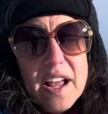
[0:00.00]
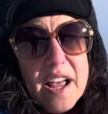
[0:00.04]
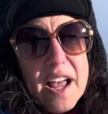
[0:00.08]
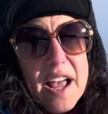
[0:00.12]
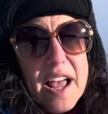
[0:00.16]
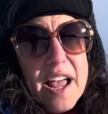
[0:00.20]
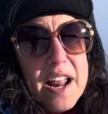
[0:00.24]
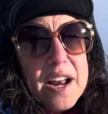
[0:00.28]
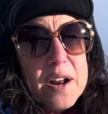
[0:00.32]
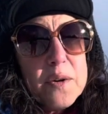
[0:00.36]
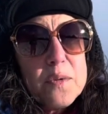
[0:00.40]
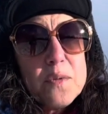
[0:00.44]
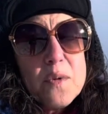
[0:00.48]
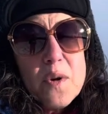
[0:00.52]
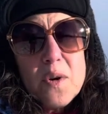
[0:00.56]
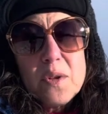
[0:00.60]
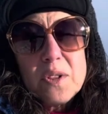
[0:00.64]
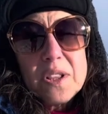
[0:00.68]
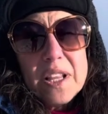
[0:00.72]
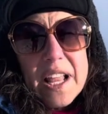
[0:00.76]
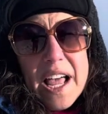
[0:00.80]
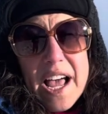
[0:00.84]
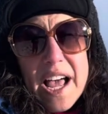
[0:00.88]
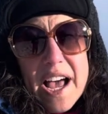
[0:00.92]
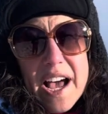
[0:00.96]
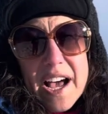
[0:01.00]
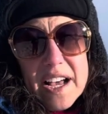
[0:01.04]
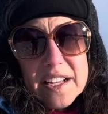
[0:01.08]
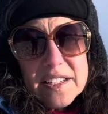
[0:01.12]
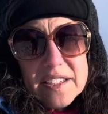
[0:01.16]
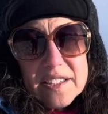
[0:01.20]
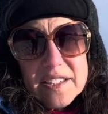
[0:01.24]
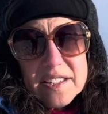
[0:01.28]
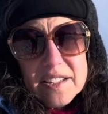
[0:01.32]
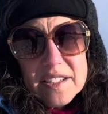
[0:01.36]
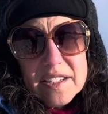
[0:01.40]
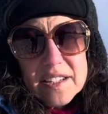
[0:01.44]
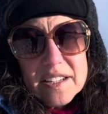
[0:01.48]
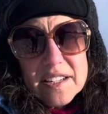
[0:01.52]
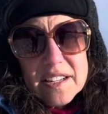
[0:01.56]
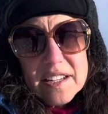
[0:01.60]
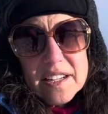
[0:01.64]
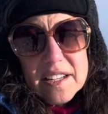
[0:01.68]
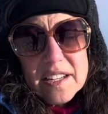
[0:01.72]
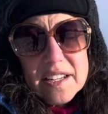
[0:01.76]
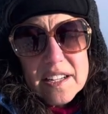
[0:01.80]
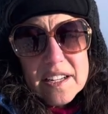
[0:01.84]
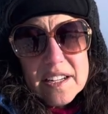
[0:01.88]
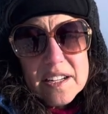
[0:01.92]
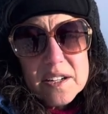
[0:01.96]
and it won't last.
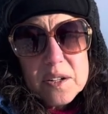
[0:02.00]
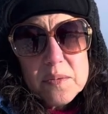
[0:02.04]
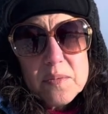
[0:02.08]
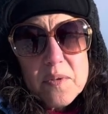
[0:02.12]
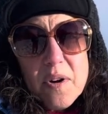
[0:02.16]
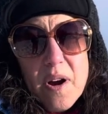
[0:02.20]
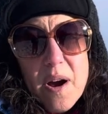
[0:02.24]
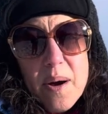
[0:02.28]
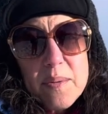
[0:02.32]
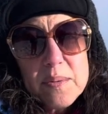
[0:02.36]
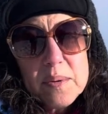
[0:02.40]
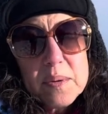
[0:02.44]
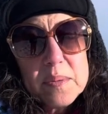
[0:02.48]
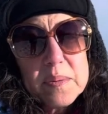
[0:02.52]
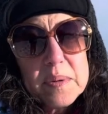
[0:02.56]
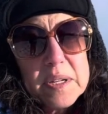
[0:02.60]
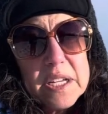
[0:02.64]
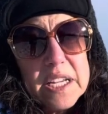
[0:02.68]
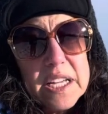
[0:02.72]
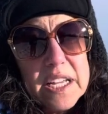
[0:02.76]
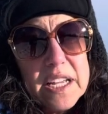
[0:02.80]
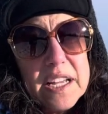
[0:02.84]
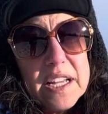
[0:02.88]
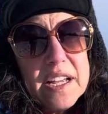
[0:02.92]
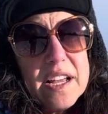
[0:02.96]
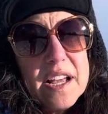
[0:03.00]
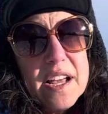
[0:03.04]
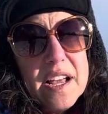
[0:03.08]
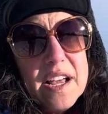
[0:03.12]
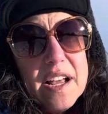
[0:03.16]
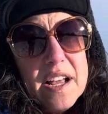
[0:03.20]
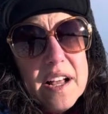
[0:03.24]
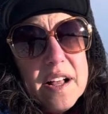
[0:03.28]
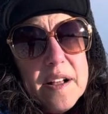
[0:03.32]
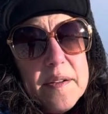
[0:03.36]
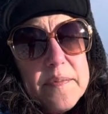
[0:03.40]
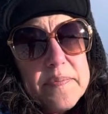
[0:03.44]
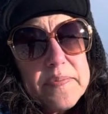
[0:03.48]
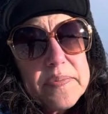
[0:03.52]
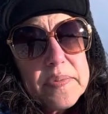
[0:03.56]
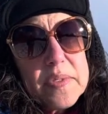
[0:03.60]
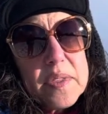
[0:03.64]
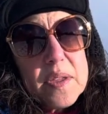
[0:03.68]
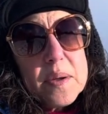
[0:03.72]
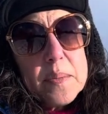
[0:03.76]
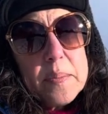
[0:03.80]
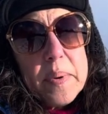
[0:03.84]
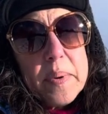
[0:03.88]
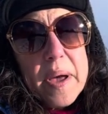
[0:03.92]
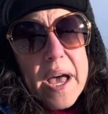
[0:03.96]
It'll probably
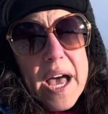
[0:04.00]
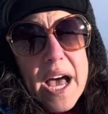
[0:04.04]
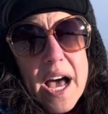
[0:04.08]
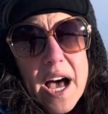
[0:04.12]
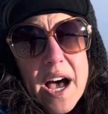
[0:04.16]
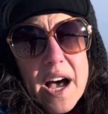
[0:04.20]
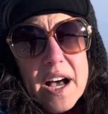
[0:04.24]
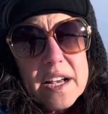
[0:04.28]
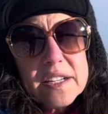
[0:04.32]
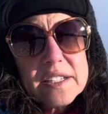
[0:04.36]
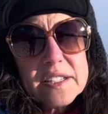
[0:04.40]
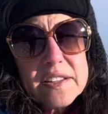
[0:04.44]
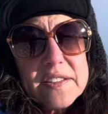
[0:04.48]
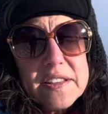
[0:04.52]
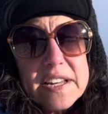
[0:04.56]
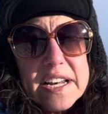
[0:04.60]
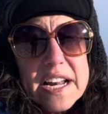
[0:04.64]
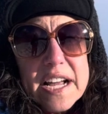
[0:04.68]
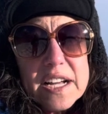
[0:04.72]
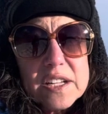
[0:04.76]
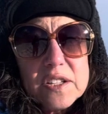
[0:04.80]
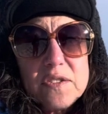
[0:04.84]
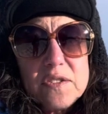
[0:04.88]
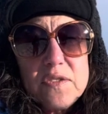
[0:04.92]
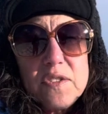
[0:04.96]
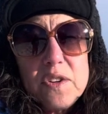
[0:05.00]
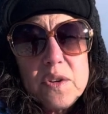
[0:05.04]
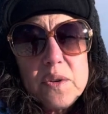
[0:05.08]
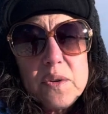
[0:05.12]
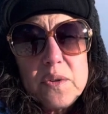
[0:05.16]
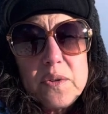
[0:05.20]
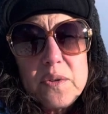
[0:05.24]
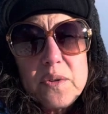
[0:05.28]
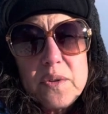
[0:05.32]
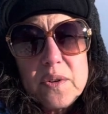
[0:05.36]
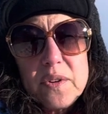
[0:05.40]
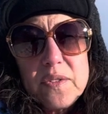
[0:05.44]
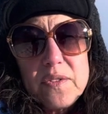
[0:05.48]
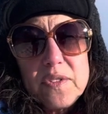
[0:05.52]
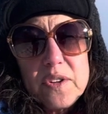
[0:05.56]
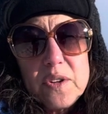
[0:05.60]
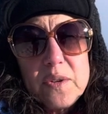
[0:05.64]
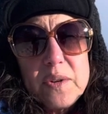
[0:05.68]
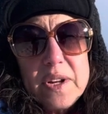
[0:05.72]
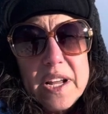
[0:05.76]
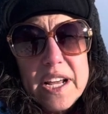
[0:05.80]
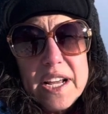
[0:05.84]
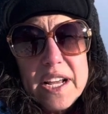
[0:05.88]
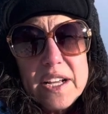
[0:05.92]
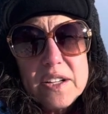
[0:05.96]
pass in the next few few
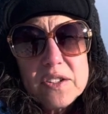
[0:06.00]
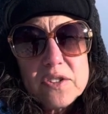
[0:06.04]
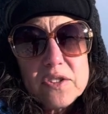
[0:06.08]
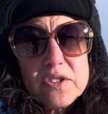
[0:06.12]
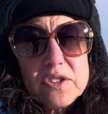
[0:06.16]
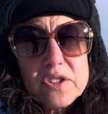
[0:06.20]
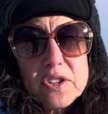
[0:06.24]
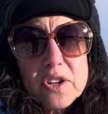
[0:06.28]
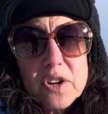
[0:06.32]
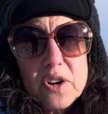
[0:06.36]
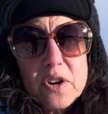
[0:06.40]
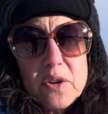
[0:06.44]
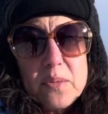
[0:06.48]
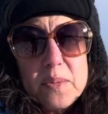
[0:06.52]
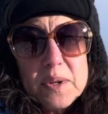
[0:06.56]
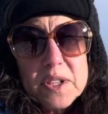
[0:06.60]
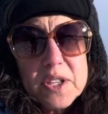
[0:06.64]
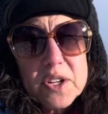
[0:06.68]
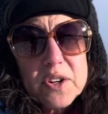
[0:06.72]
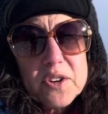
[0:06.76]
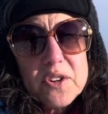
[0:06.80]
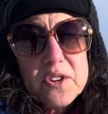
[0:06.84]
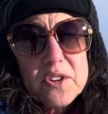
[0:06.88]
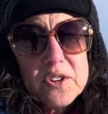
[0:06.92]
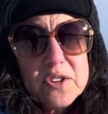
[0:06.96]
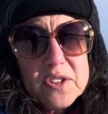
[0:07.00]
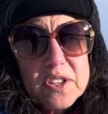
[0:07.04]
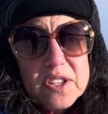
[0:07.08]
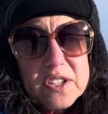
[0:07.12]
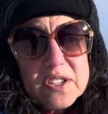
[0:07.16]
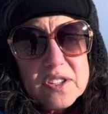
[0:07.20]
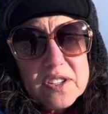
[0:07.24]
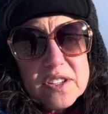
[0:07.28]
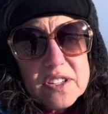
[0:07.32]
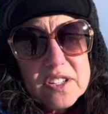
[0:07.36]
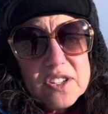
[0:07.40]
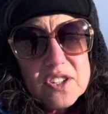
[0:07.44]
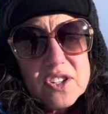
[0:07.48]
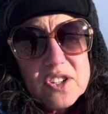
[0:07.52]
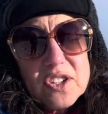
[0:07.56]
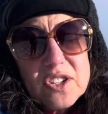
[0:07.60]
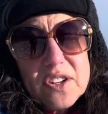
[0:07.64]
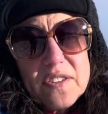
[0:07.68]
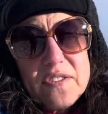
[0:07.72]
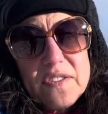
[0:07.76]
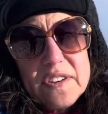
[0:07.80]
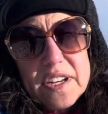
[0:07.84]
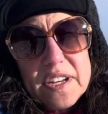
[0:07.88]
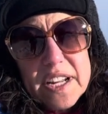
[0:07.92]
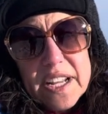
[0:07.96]
days or so, but the earth is
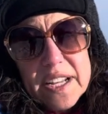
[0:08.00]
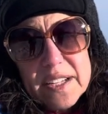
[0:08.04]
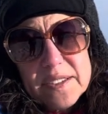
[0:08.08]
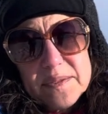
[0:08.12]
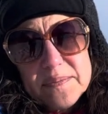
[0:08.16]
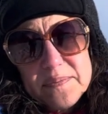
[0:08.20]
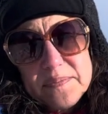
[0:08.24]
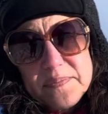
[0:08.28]
shifting.